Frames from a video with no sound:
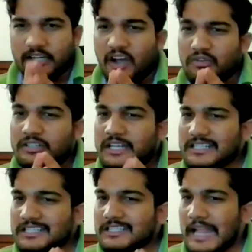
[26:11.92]
Now,
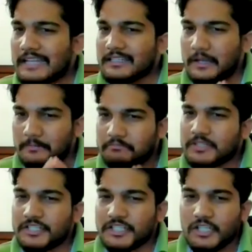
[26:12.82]
does that
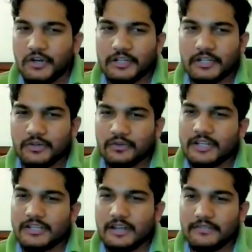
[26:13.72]
combustion or
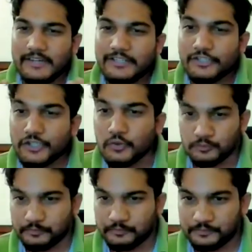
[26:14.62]
retrogression affects
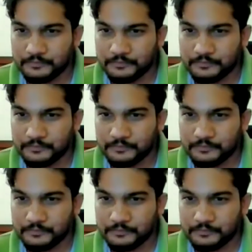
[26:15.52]
you?